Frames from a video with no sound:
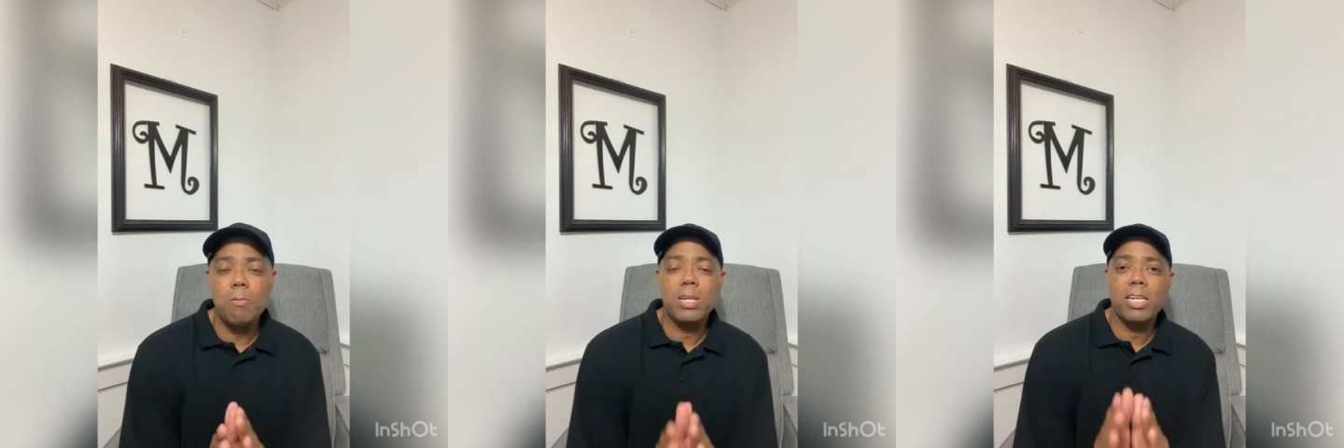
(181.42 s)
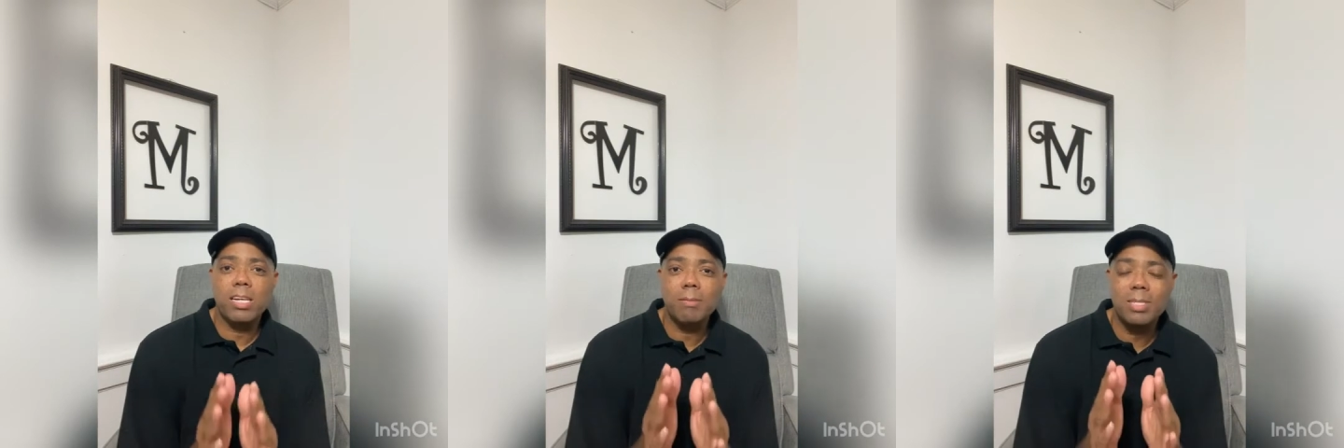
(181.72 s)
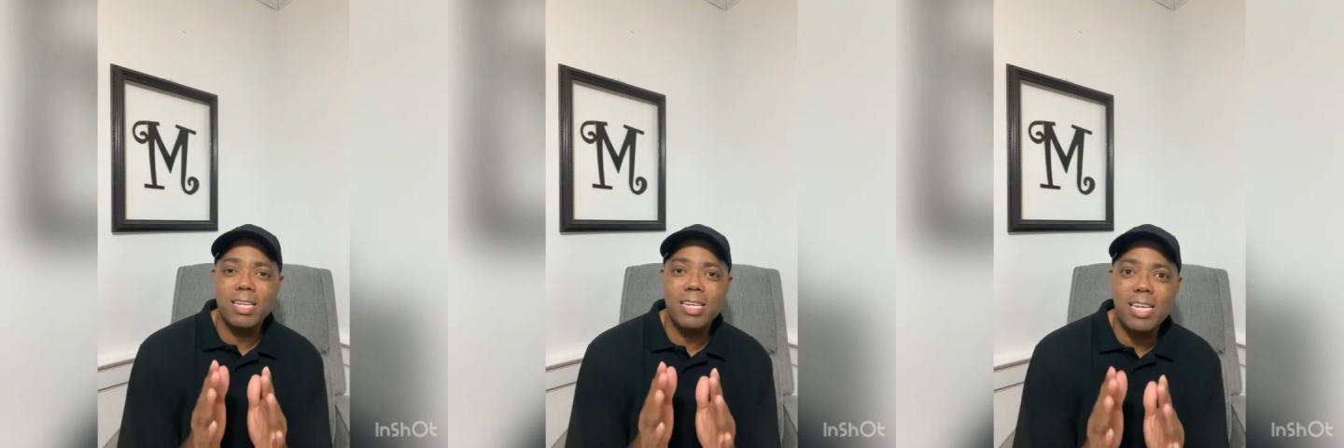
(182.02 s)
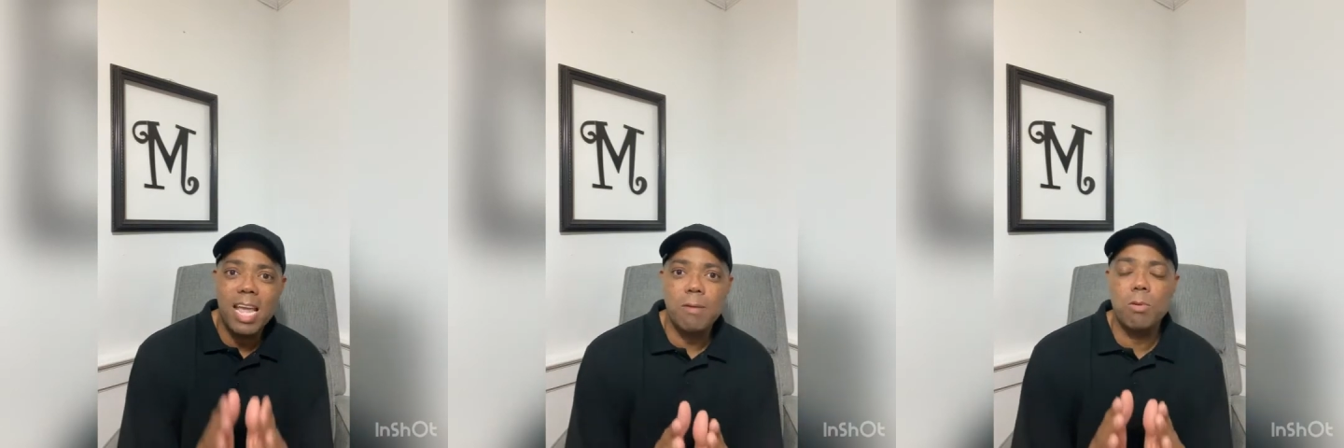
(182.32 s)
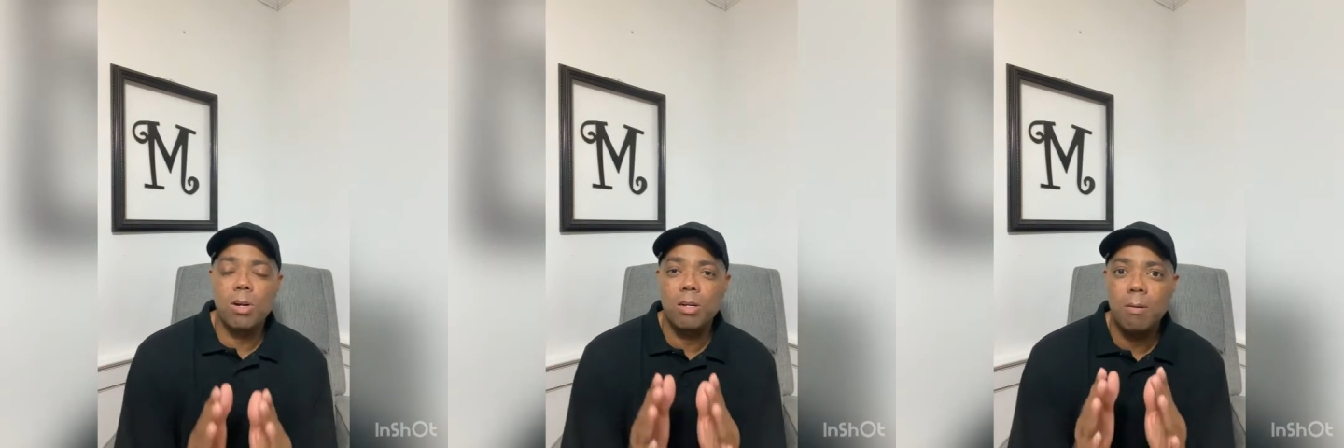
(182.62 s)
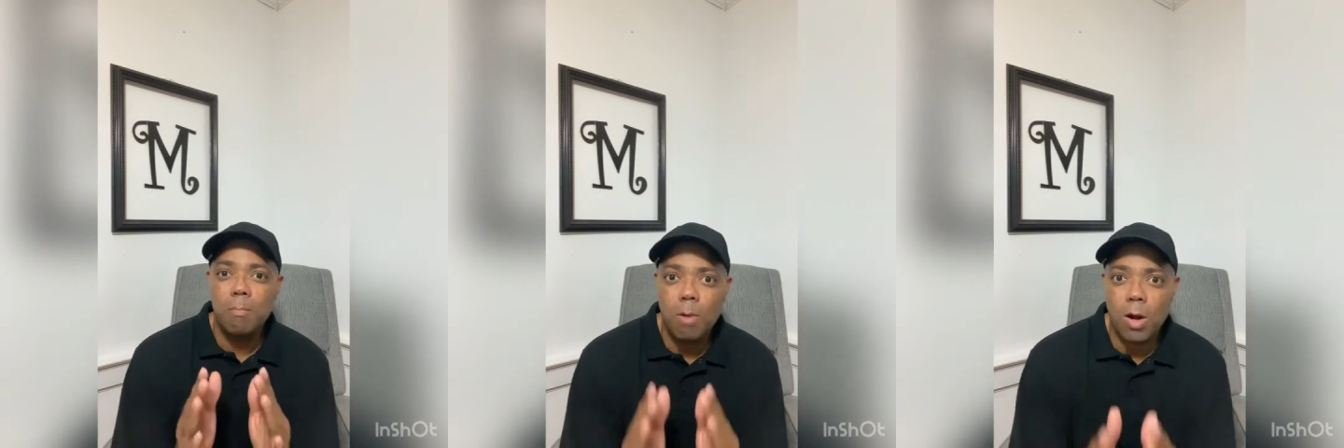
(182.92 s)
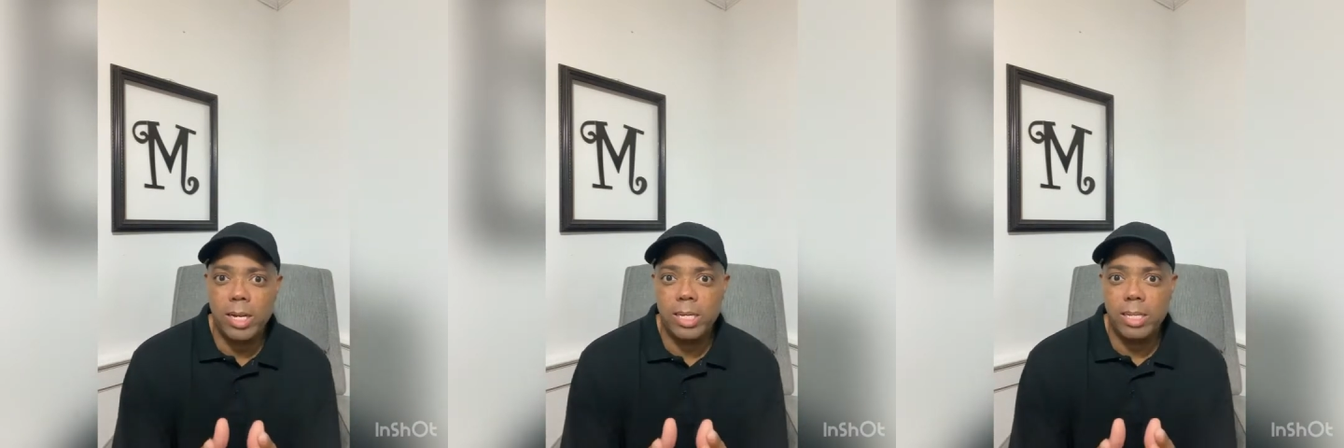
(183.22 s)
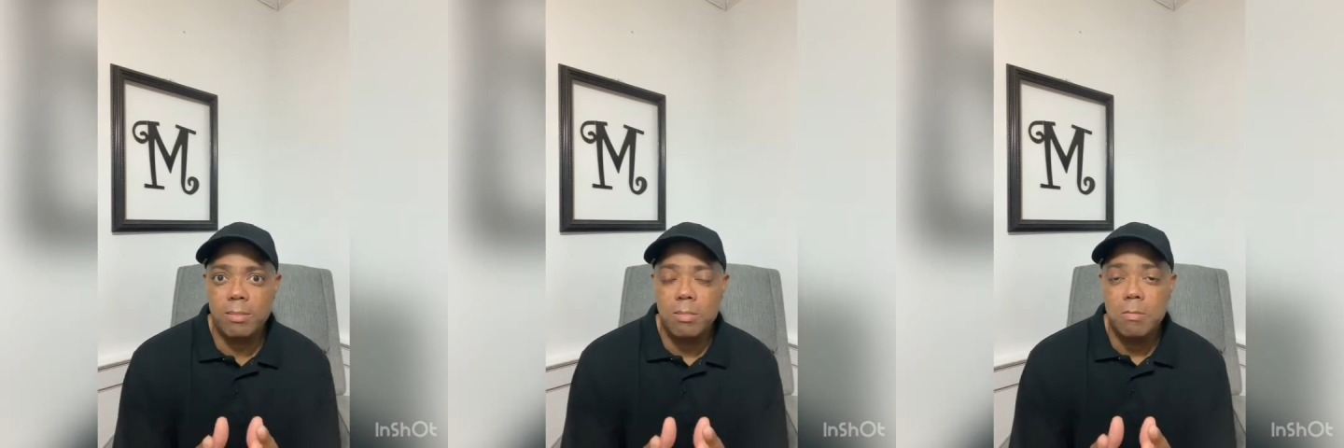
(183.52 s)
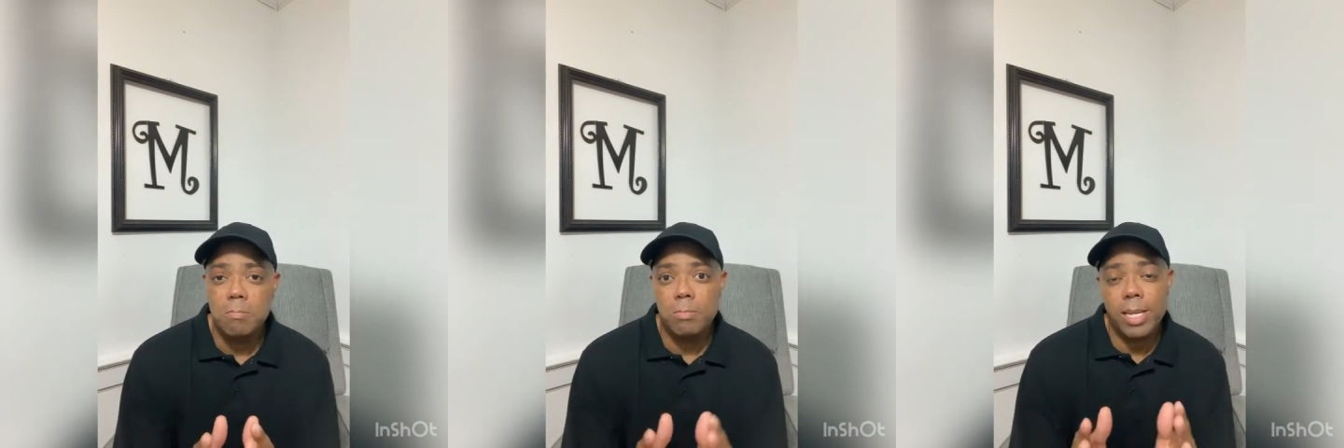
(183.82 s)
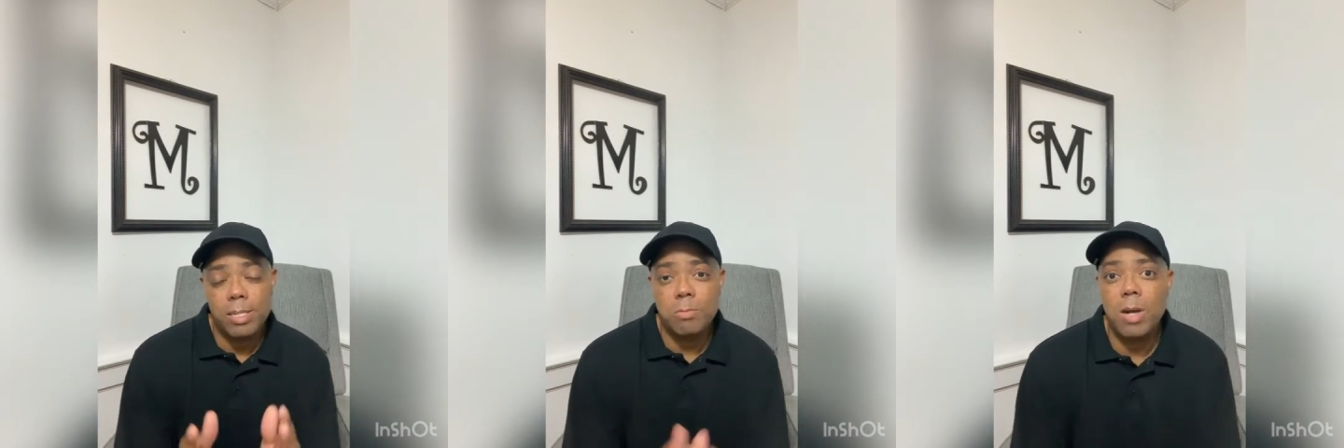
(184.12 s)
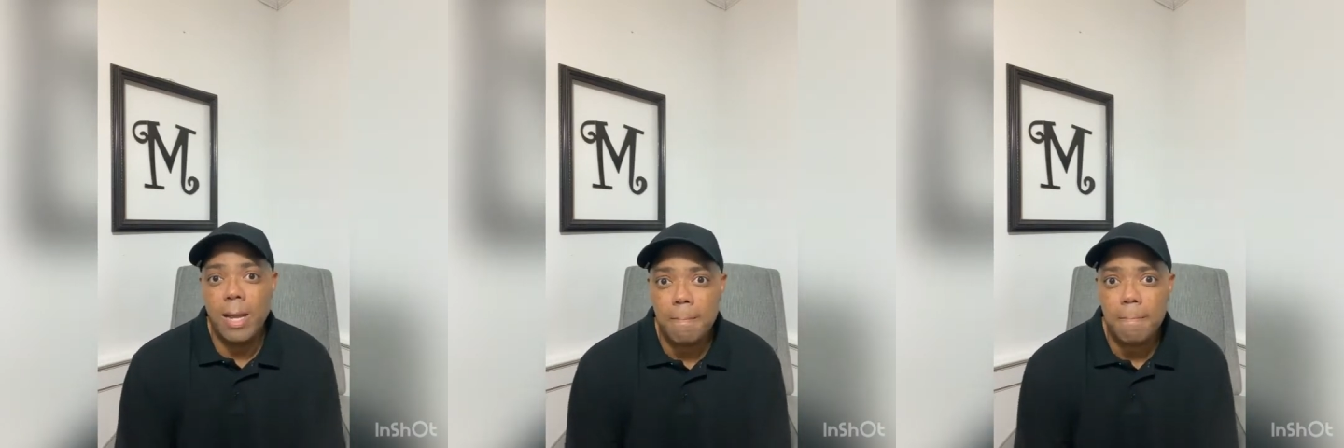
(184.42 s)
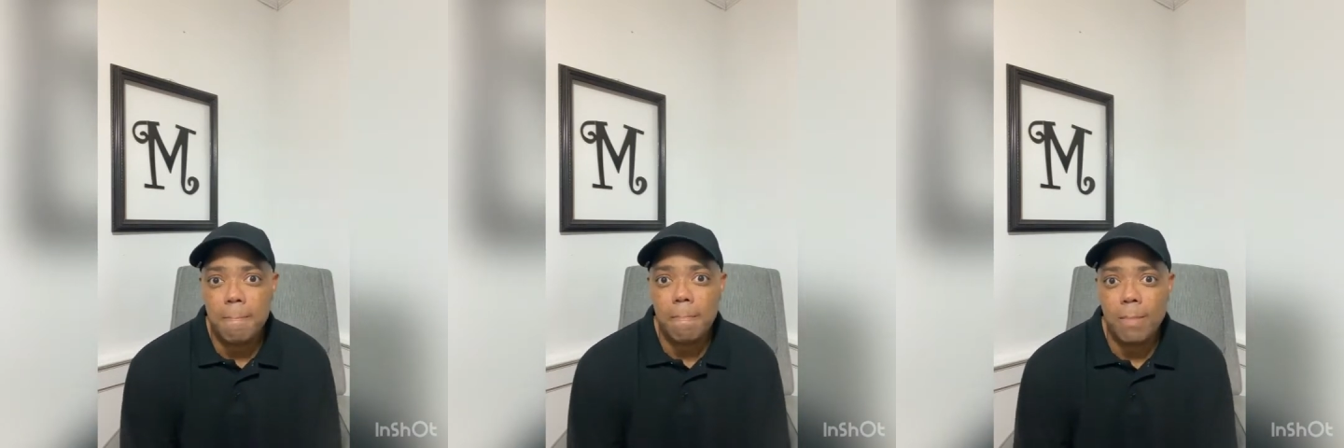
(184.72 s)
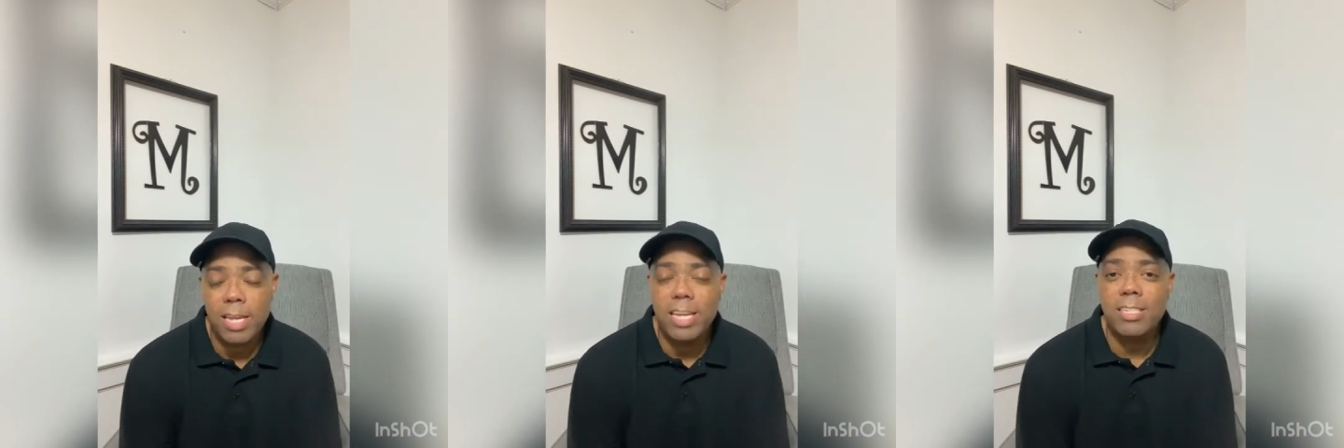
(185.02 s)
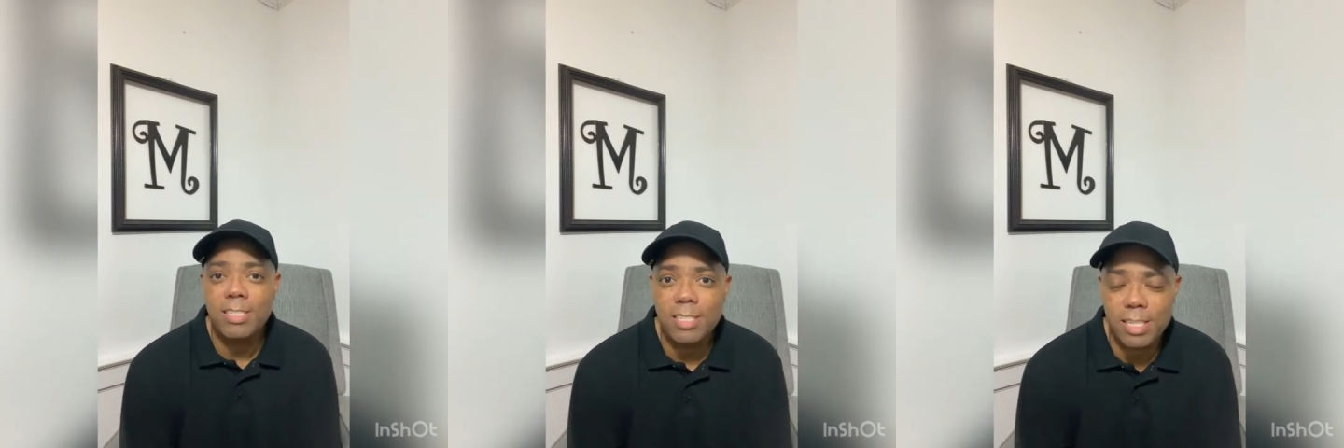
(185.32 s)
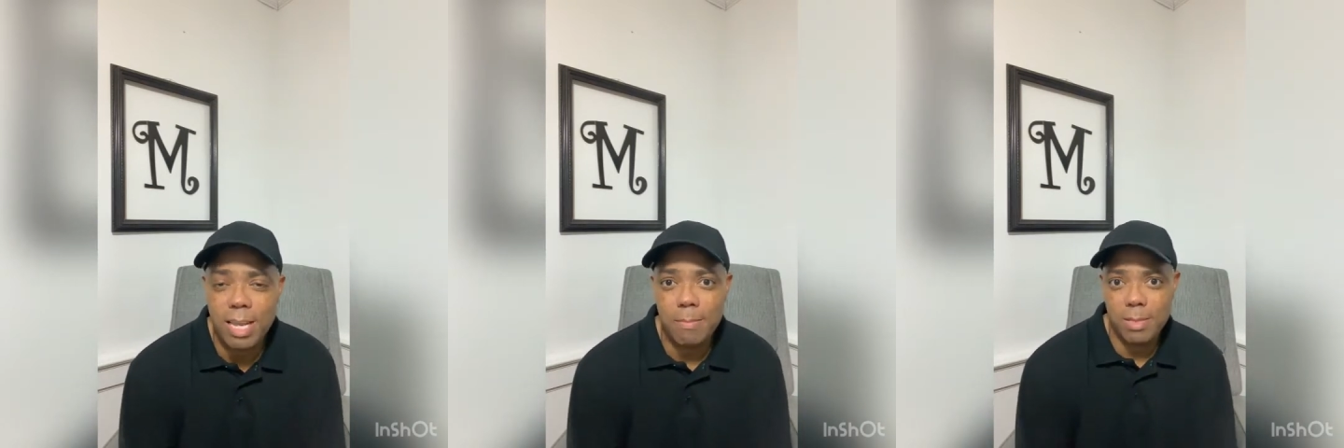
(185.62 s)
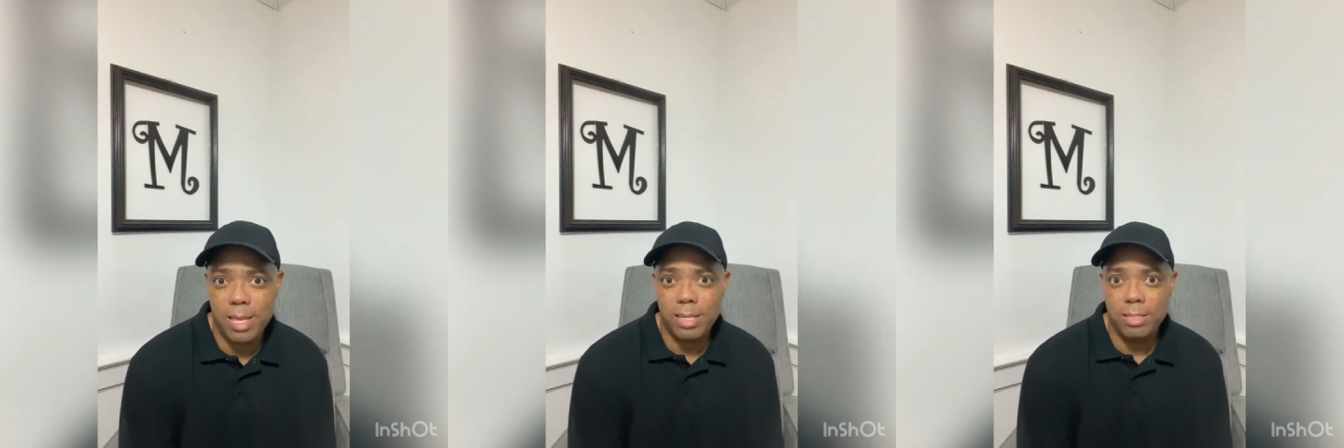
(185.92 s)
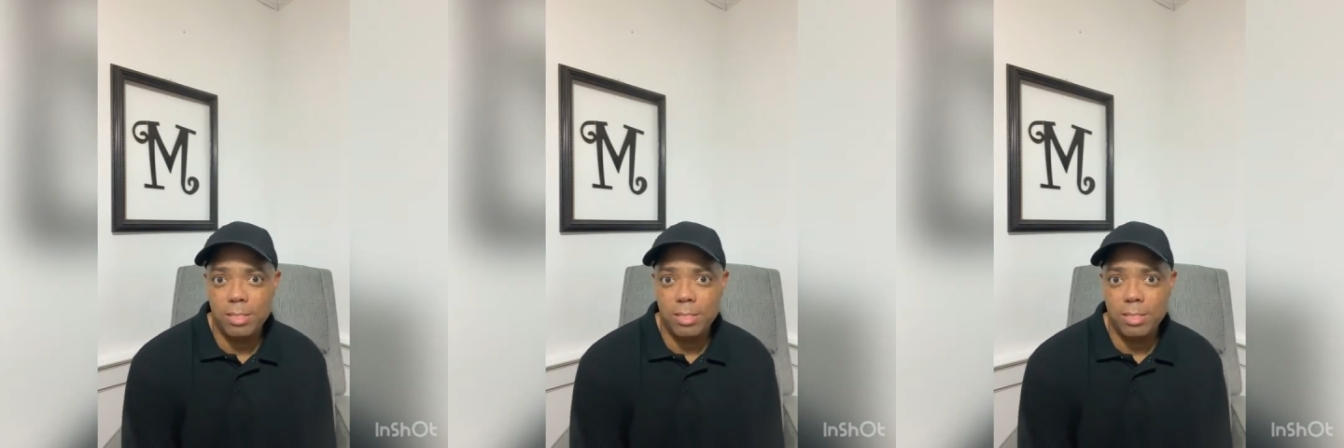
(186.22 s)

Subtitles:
when it comes to network marketing? Guess what? It's the same thing.